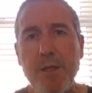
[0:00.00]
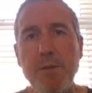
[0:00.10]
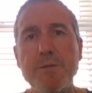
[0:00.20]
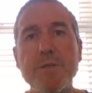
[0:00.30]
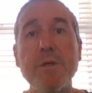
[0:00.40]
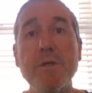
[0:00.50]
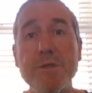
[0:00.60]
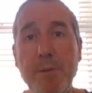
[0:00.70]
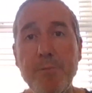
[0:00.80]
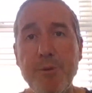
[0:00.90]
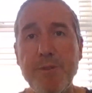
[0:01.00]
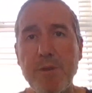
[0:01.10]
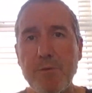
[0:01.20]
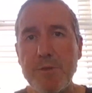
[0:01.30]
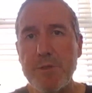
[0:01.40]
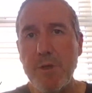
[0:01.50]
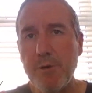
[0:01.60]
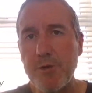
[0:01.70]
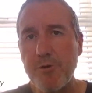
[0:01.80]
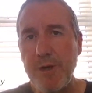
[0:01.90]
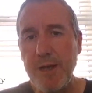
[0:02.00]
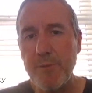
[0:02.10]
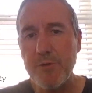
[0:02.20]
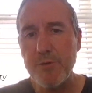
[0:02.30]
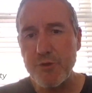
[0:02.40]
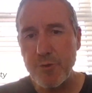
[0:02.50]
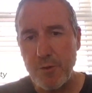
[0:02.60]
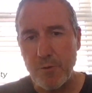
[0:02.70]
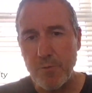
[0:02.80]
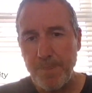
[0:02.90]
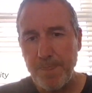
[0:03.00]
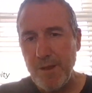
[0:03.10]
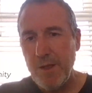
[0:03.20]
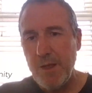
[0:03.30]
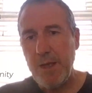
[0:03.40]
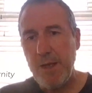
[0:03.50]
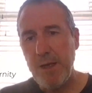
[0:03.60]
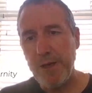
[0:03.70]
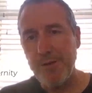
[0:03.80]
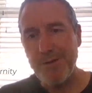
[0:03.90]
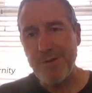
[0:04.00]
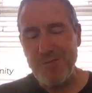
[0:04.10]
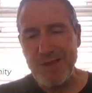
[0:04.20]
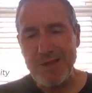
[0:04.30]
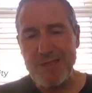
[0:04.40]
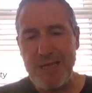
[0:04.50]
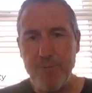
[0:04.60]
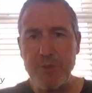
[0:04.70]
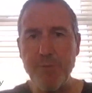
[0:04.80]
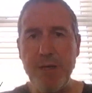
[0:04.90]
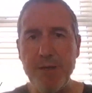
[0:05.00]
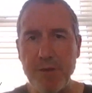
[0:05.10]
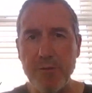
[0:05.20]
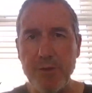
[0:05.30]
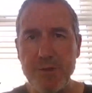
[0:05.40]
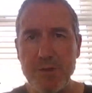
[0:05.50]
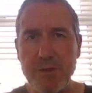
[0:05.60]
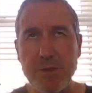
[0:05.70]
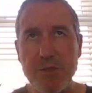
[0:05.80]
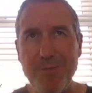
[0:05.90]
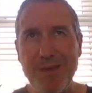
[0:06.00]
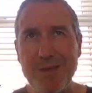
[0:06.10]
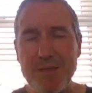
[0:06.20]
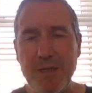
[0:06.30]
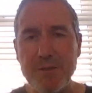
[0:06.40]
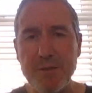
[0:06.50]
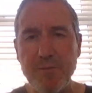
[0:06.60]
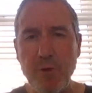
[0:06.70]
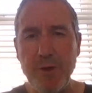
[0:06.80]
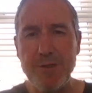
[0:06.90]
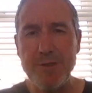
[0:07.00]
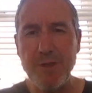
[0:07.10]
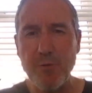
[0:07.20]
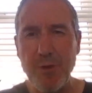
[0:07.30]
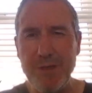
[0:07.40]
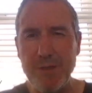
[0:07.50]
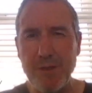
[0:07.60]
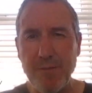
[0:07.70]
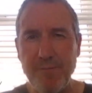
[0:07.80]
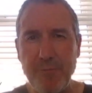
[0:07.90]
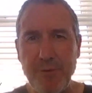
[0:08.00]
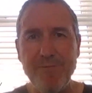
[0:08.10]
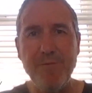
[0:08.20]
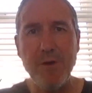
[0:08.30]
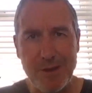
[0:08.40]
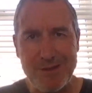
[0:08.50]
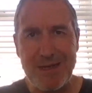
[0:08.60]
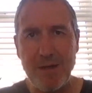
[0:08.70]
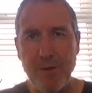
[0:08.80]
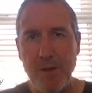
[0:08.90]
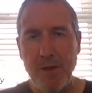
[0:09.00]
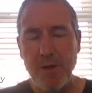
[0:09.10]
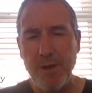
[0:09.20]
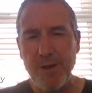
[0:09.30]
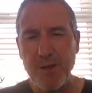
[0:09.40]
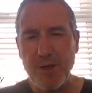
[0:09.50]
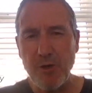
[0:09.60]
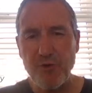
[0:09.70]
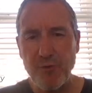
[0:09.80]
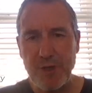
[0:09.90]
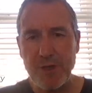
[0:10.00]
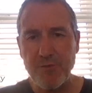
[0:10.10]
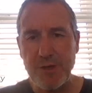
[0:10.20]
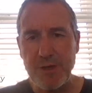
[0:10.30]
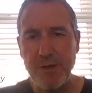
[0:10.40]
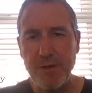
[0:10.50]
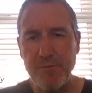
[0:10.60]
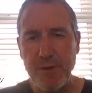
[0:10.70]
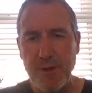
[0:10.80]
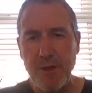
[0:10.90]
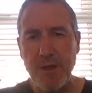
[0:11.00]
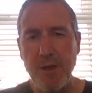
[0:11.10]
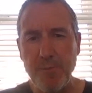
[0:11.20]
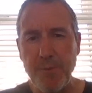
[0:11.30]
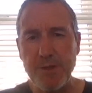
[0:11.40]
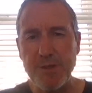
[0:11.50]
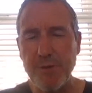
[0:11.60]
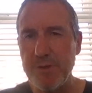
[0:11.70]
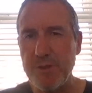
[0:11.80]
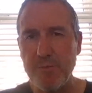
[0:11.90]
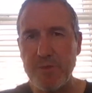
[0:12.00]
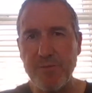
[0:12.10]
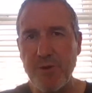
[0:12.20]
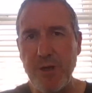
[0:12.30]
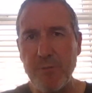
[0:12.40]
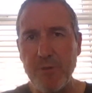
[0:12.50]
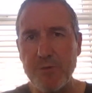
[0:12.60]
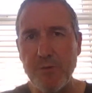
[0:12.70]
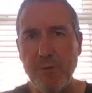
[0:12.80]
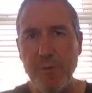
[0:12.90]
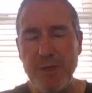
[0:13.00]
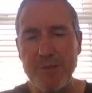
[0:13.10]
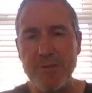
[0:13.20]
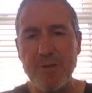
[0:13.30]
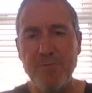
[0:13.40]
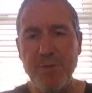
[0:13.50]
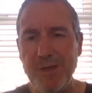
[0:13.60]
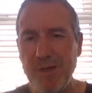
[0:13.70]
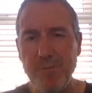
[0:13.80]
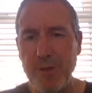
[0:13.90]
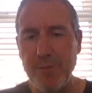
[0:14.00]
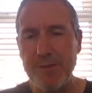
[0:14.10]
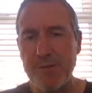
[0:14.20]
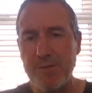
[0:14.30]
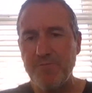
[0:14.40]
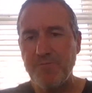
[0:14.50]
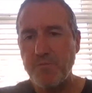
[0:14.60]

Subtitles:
and looks at contemporary theories on crime control and the attempt by theorists to make sense of what is increasingly a very volatile and contradictory kind of picture in terms of crime control measures that are being implemented.